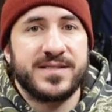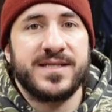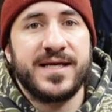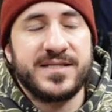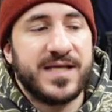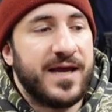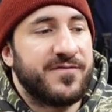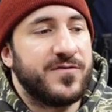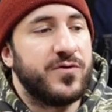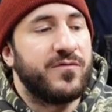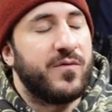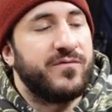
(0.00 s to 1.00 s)
Stay safe.
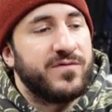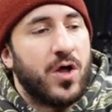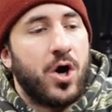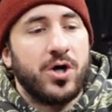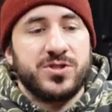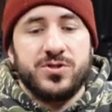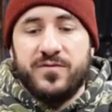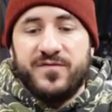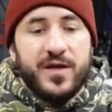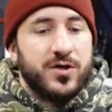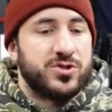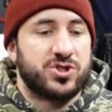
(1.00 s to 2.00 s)
New vlogs, new
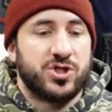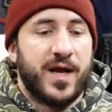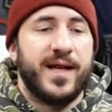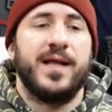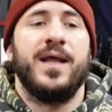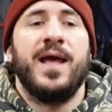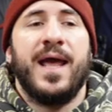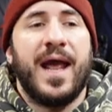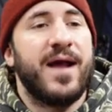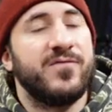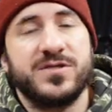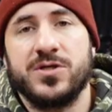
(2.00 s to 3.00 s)
videos, training
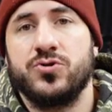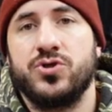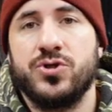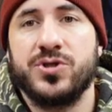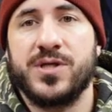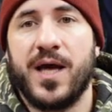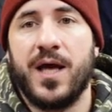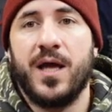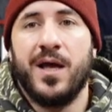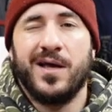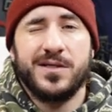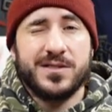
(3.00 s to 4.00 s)
every single Tuesday.
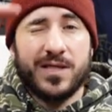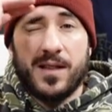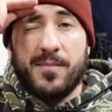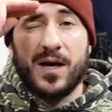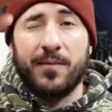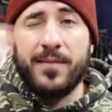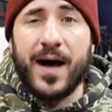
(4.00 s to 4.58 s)
Salam alaikum